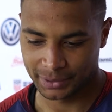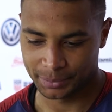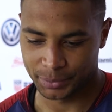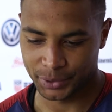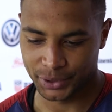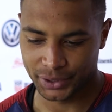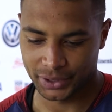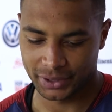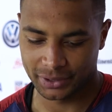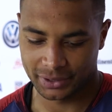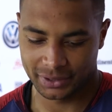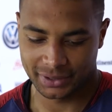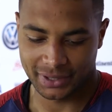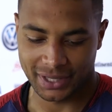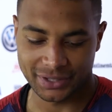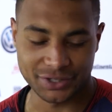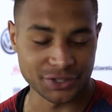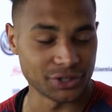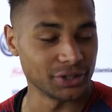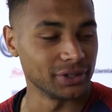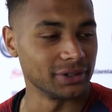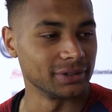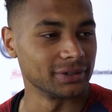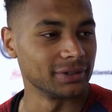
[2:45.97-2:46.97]
but that's
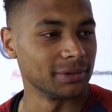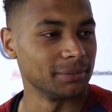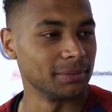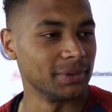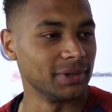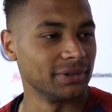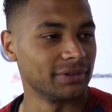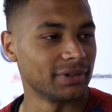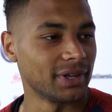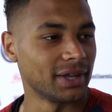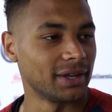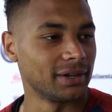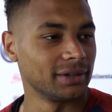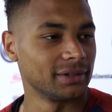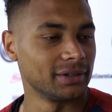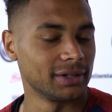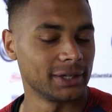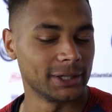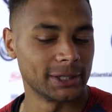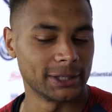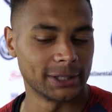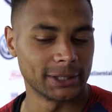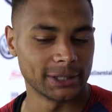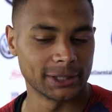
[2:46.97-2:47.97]
good. It means that
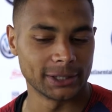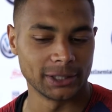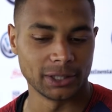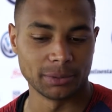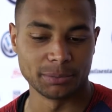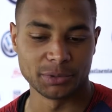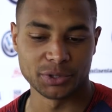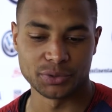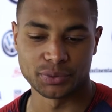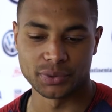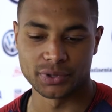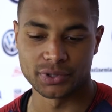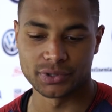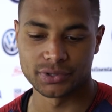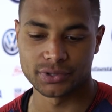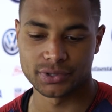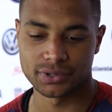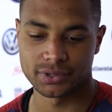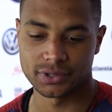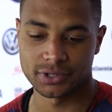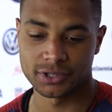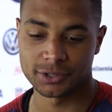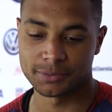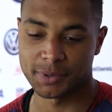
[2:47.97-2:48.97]
Columbus
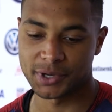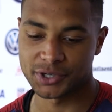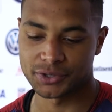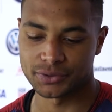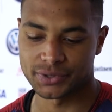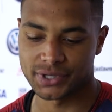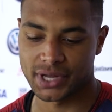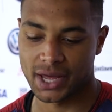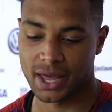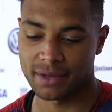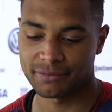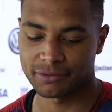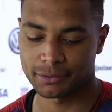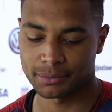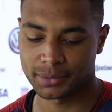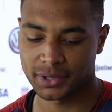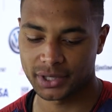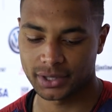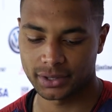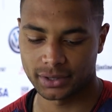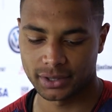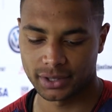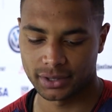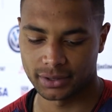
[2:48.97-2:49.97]
was a special time for
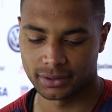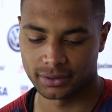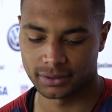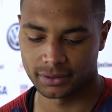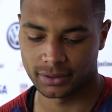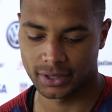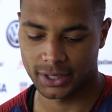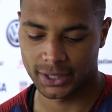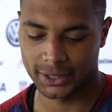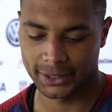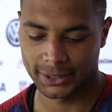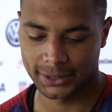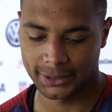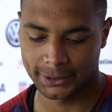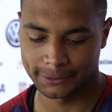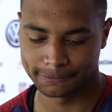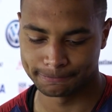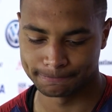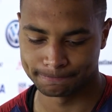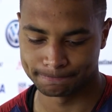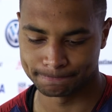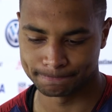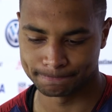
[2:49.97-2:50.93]
me, and then um,